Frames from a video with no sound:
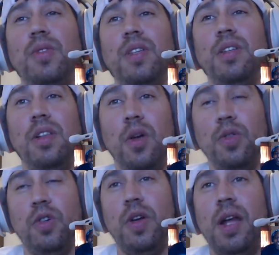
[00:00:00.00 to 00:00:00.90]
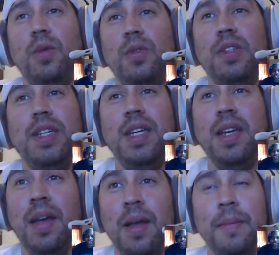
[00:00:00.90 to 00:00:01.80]
see the closure. I
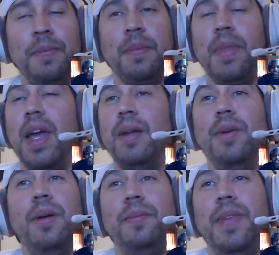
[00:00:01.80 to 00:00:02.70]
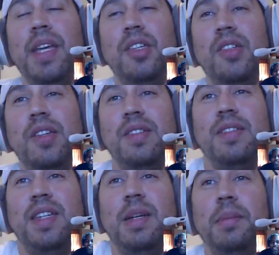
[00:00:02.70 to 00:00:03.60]
don't know. It just doesn't
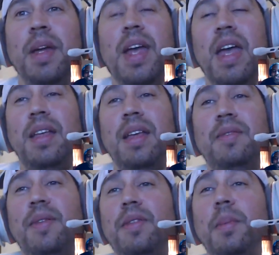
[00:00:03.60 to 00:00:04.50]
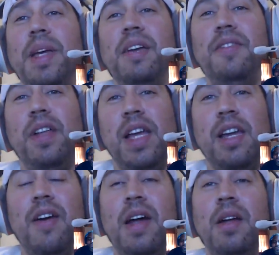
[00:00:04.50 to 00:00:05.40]
seem. It's to me, it felt
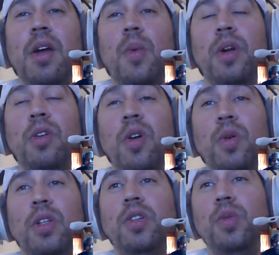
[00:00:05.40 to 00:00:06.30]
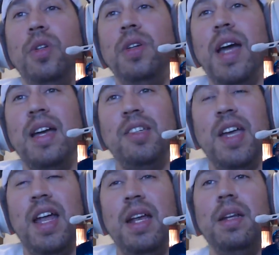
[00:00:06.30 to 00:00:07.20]
like, all right, we don't know what to do with you guys
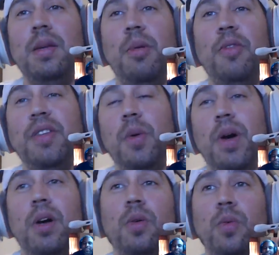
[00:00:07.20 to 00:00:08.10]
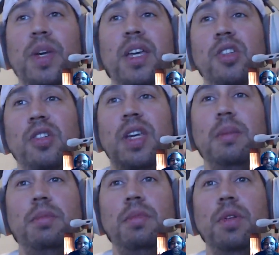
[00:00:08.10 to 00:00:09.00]
yet. And then they both say, well, we can just
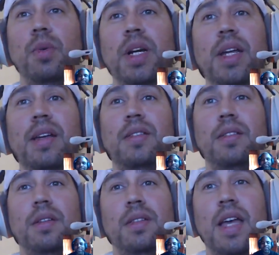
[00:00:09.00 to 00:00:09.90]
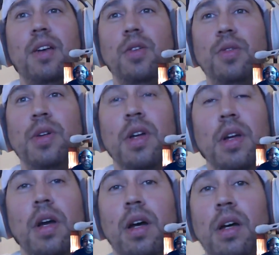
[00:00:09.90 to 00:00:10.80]
keep doing this. Is that cool?
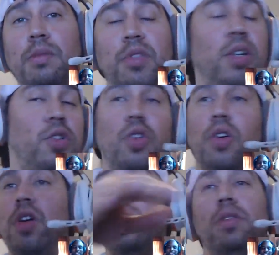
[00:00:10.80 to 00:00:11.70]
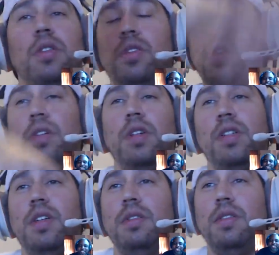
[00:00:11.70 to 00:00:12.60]
Sure.
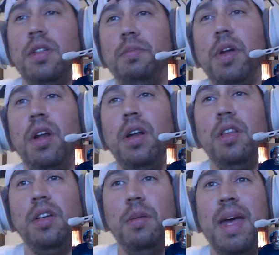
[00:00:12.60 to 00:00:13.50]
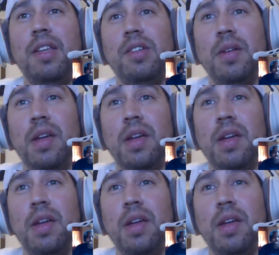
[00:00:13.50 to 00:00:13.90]
Just put on another good match,